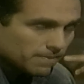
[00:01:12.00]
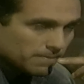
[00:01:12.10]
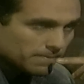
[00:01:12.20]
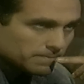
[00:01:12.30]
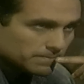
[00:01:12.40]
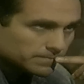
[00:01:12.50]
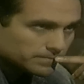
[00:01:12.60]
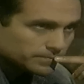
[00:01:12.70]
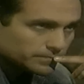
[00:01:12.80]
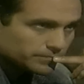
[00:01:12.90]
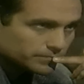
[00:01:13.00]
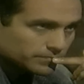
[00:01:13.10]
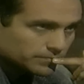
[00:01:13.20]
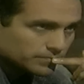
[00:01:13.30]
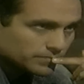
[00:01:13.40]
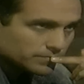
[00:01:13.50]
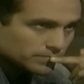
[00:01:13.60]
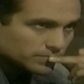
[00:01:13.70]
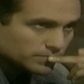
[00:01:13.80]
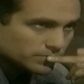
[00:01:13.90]

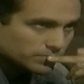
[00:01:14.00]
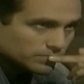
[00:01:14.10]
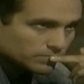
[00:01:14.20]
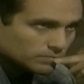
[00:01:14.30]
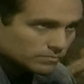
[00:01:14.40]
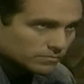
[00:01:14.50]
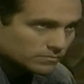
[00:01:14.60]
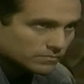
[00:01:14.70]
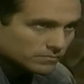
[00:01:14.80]
No one is speaking in this clip.